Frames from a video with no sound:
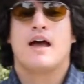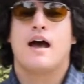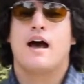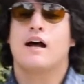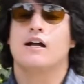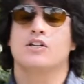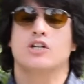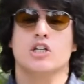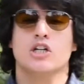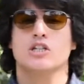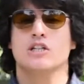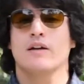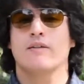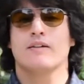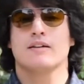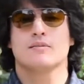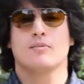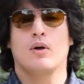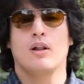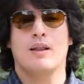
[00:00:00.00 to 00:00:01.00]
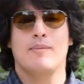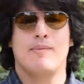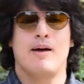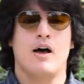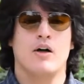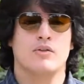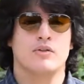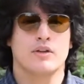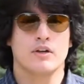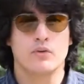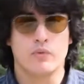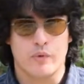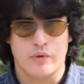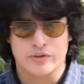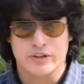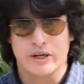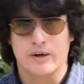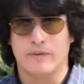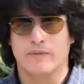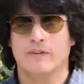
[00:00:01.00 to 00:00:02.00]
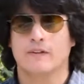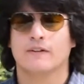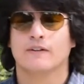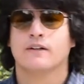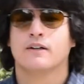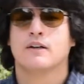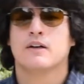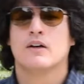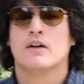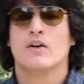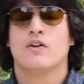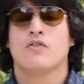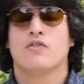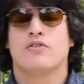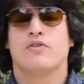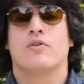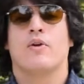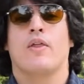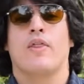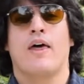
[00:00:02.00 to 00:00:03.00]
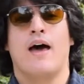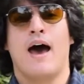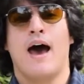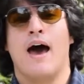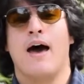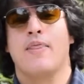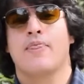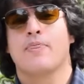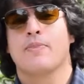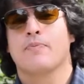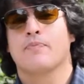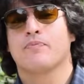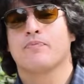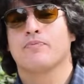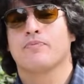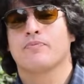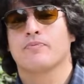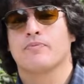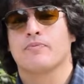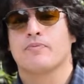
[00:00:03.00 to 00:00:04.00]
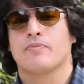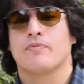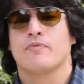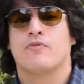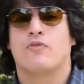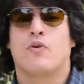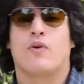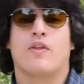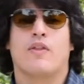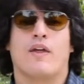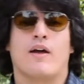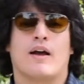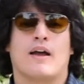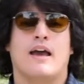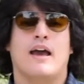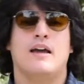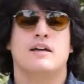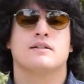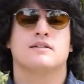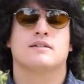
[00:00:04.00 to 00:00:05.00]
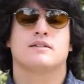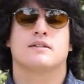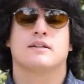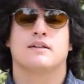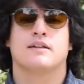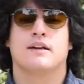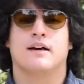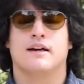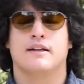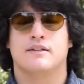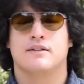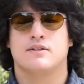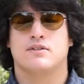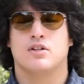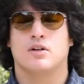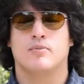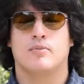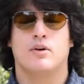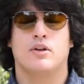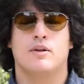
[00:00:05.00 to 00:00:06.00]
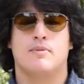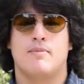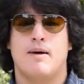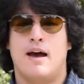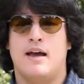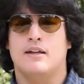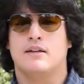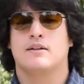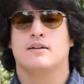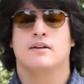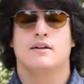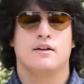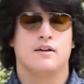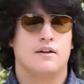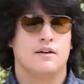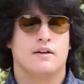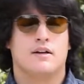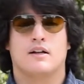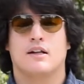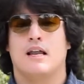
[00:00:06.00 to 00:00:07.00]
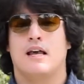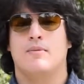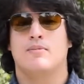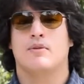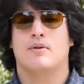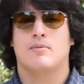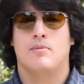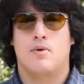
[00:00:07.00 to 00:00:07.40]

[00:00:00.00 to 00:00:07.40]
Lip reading: and just leave a small amount in reserve for the case that somebody might claim their